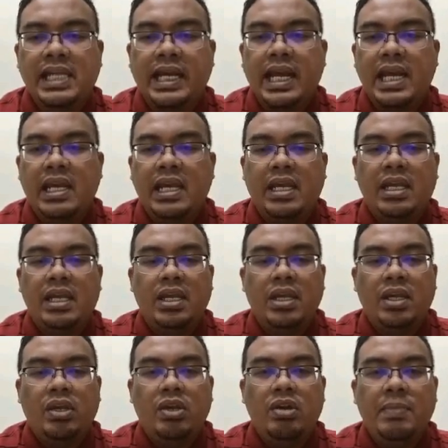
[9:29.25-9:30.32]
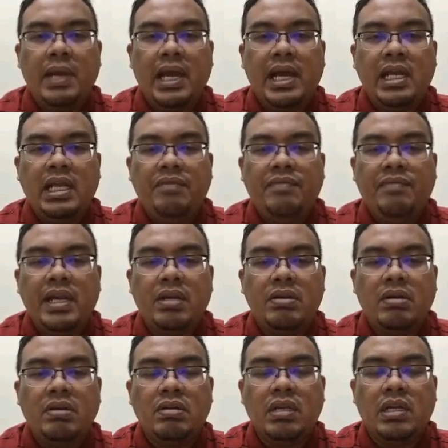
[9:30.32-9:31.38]
Secondly, you may identify
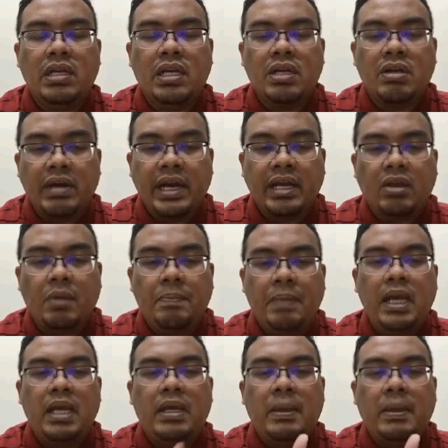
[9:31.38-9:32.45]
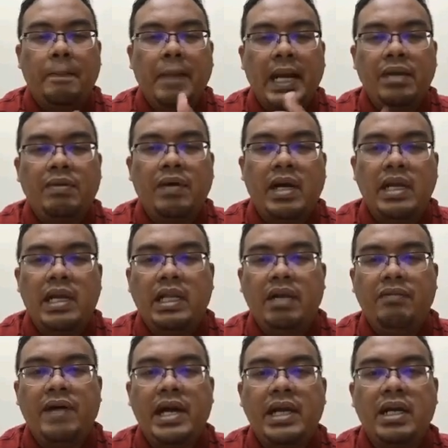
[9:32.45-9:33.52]
the correct topic, but you
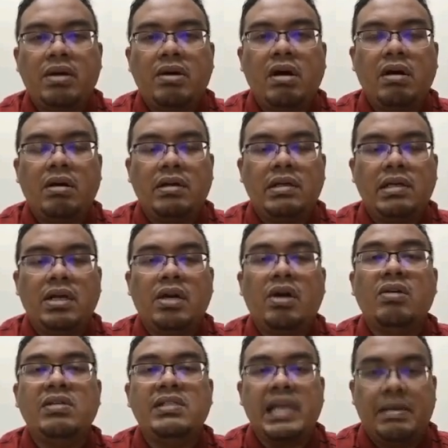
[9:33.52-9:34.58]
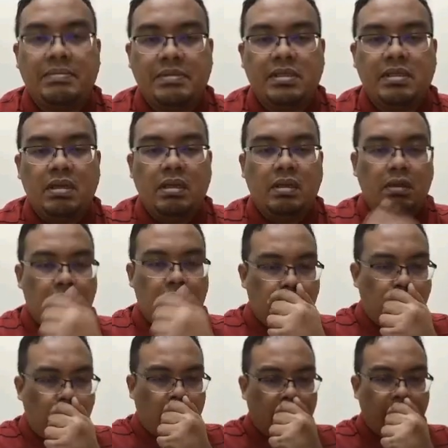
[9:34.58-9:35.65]
identify the wrong concepts.
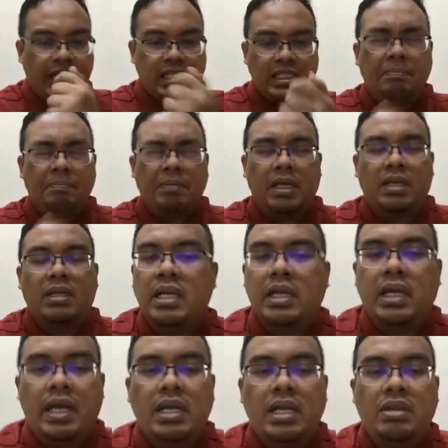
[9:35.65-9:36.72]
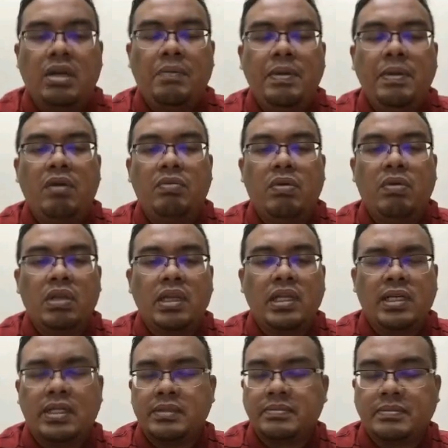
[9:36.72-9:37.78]
Example, in the topic of
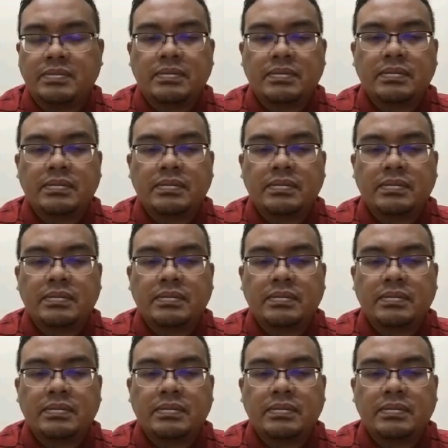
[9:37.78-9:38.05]
water,